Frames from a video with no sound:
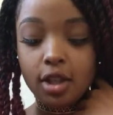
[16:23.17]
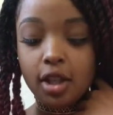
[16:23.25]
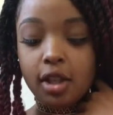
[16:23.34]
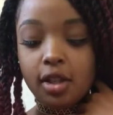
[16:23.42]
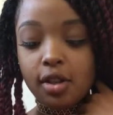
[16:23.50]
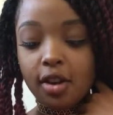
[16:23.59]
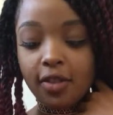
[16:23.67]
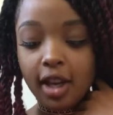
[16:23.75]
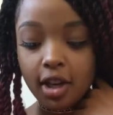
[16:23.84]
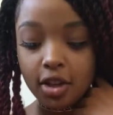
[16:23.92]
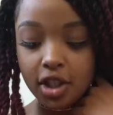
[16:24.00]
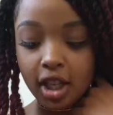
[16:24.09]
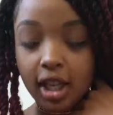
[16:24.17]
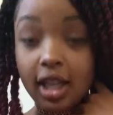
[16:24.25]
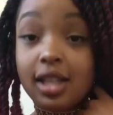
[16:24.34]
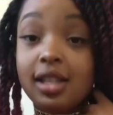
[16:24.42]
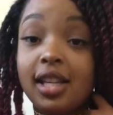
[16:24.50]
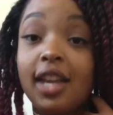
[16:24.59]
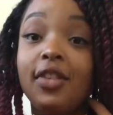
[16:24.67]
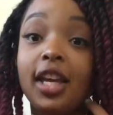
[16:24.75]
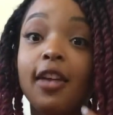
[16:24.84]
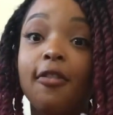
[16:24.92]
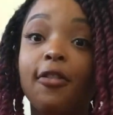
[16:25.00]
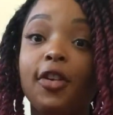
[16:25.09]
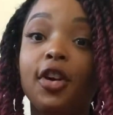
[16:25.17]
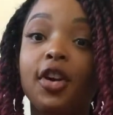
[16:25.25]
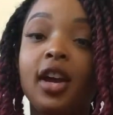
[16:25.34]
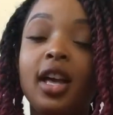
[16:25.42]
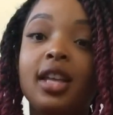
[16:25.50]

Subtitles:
to conserve energy and saving it for